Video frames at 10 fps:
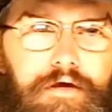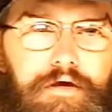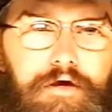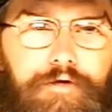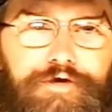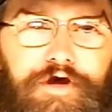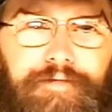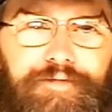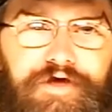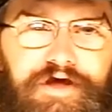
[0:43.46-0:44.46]
On
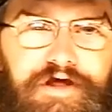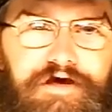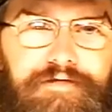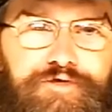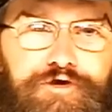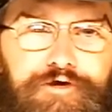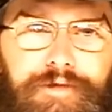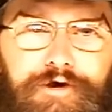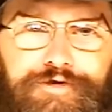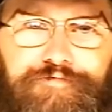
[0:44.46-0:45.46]
top of that, I am sure
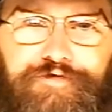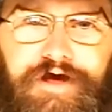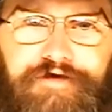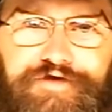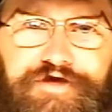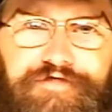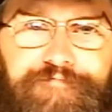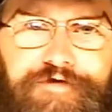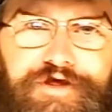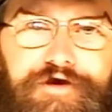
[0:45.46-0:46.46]
most of you have seen the
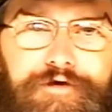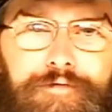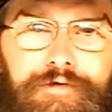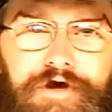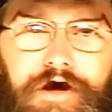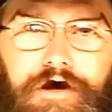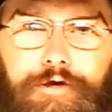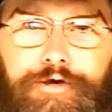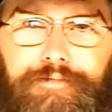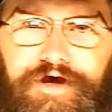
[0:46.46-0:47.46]
video
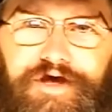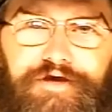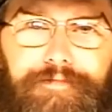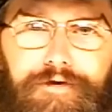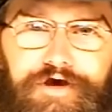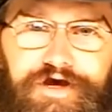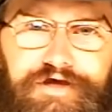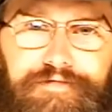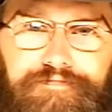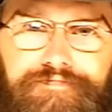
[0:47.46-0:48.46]
called Demand a
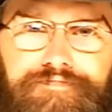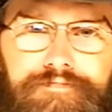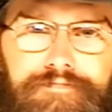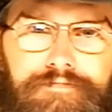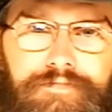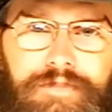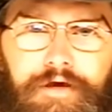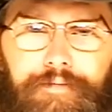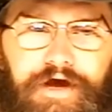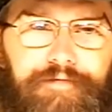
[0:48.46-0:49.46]
Plan,
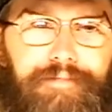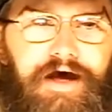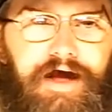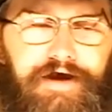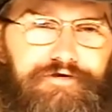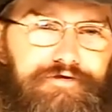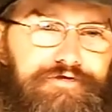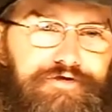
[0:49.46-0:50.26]
made by actors.